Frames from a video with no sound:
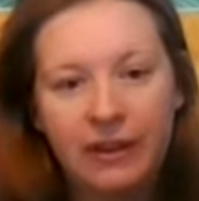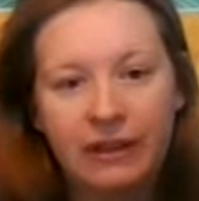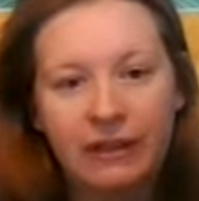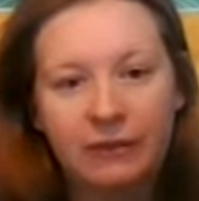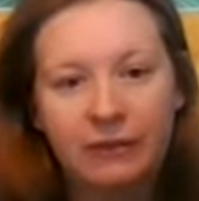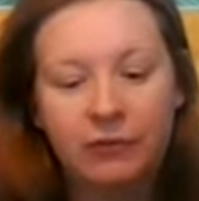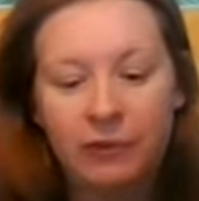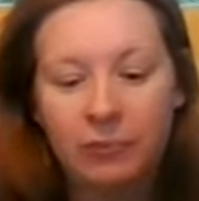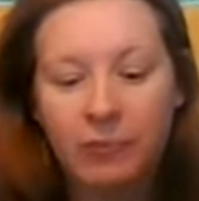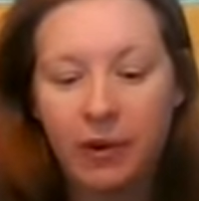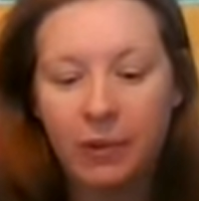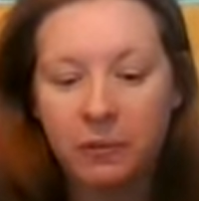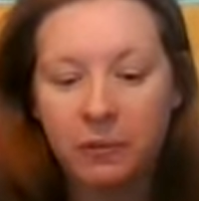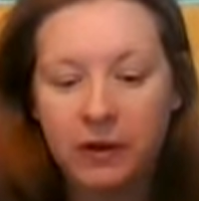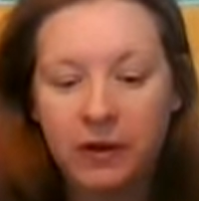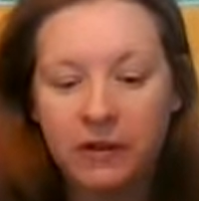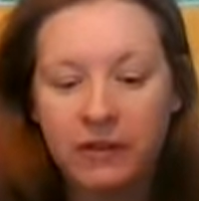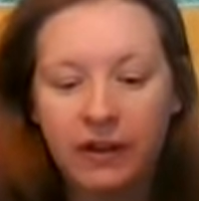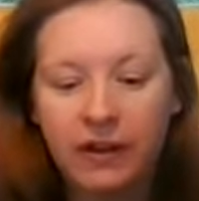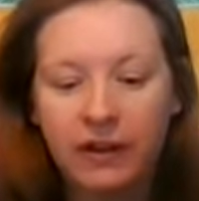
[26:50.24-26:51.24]
And
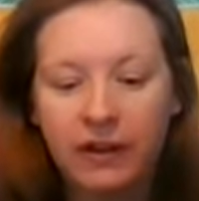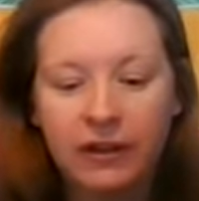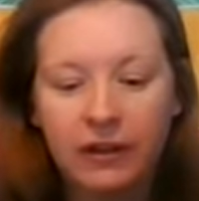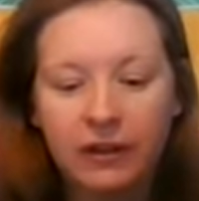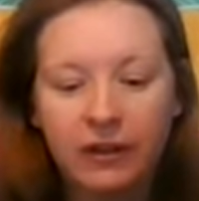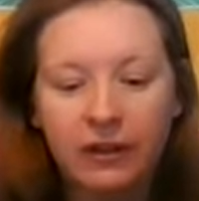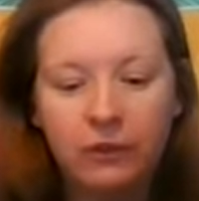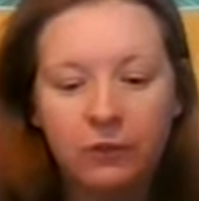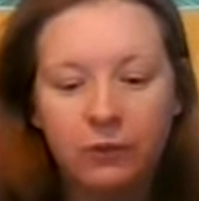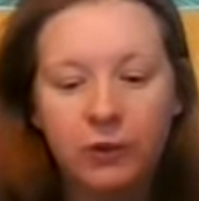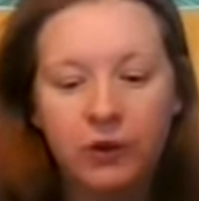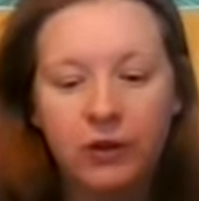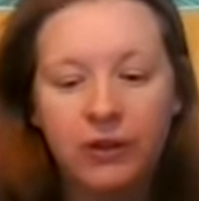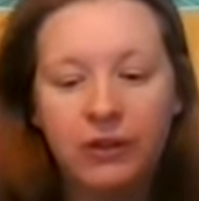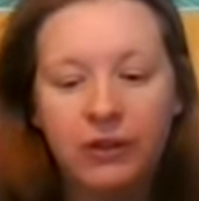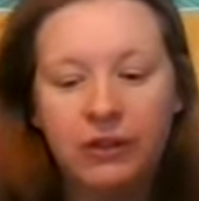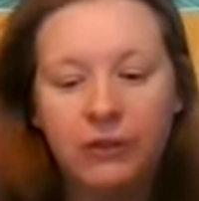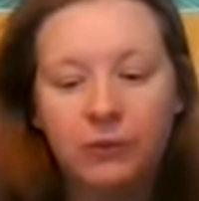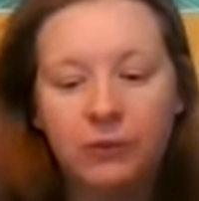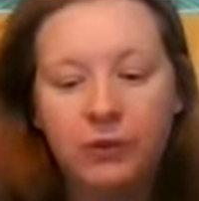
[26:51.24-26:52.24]
remembering that
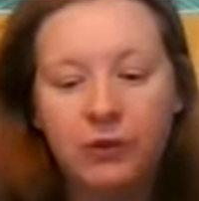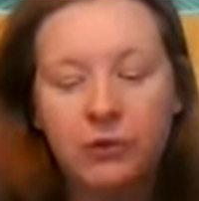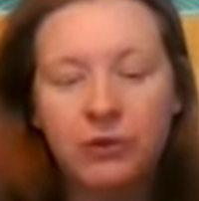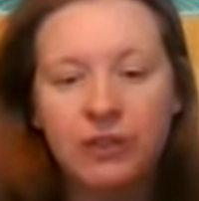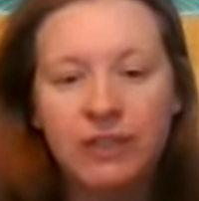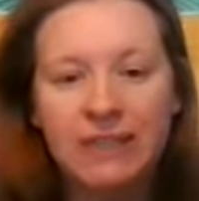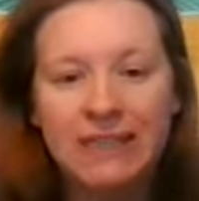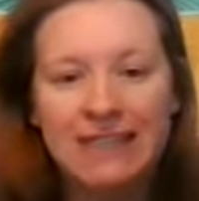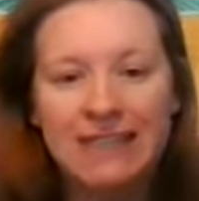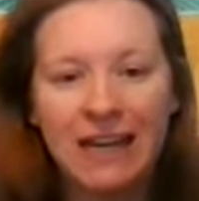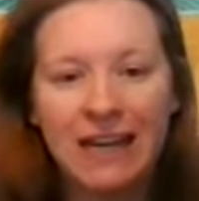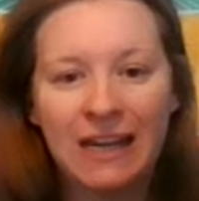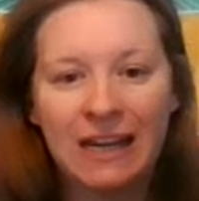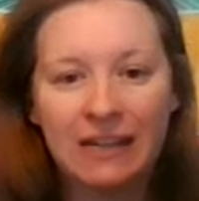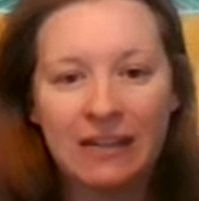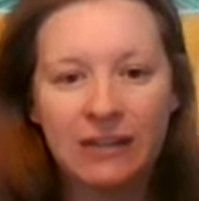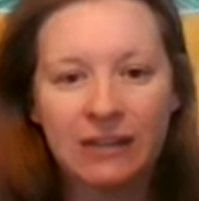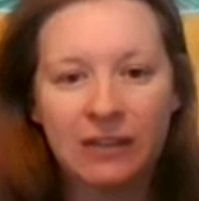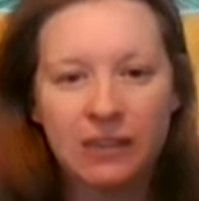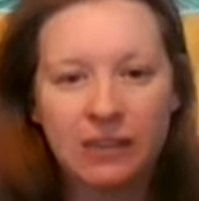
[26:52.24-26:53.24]
when you
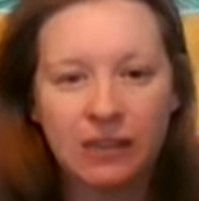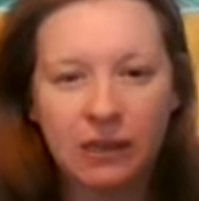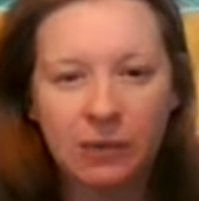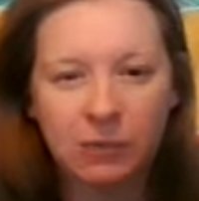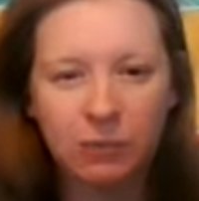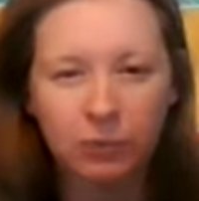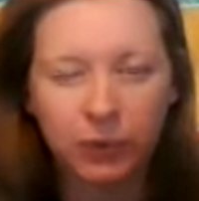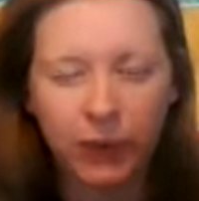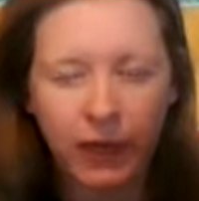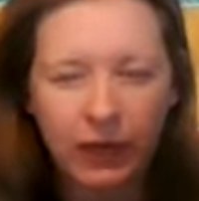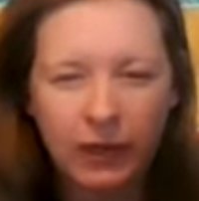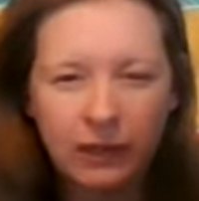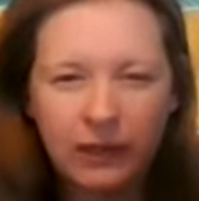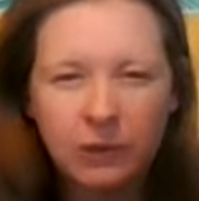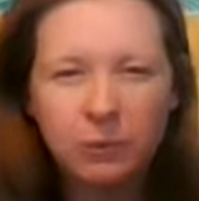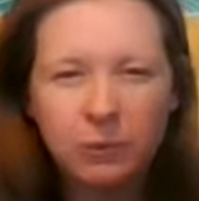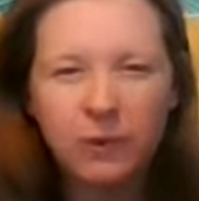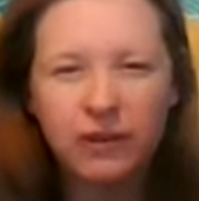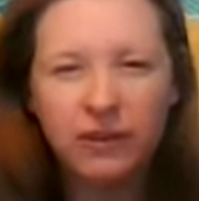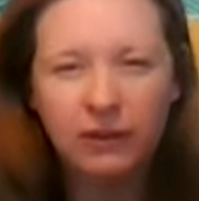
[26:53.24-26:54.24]
inhale, it's going to brighten
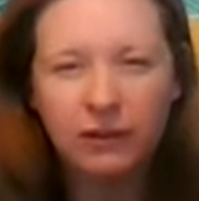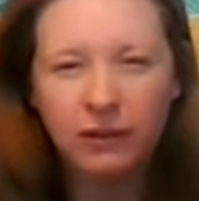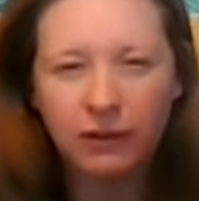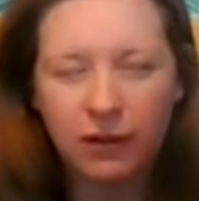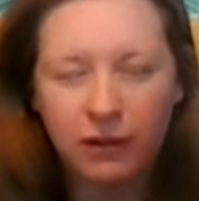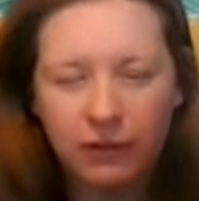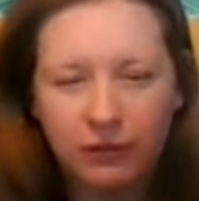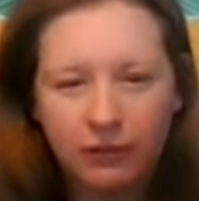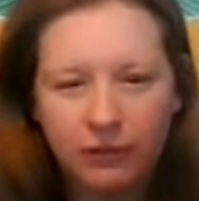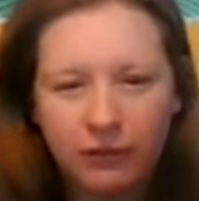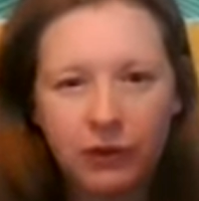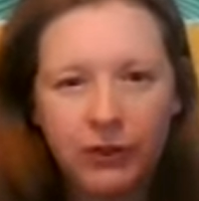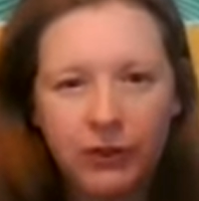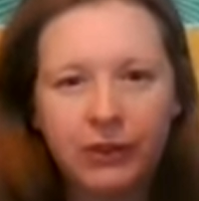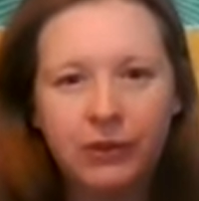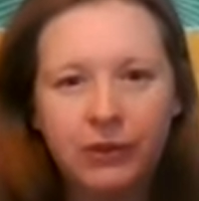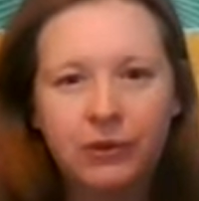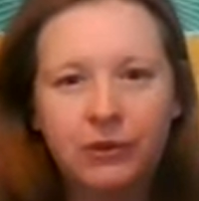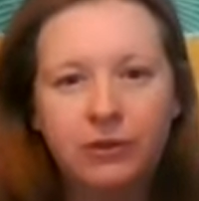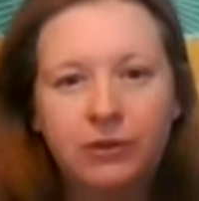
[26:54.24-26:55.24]
up with love for
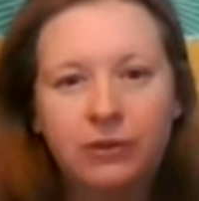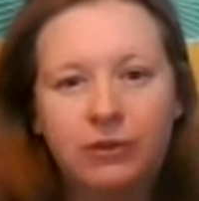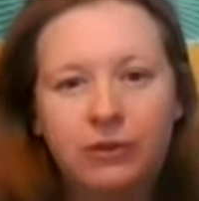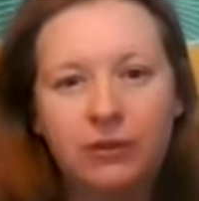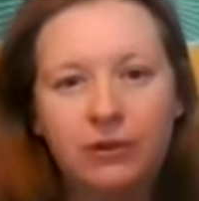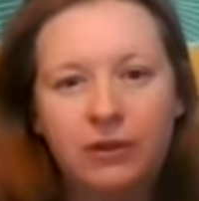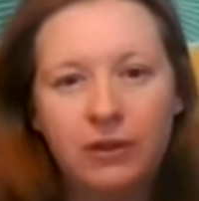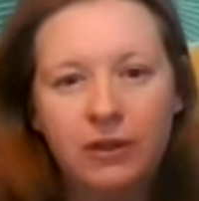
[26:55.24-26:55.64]
you.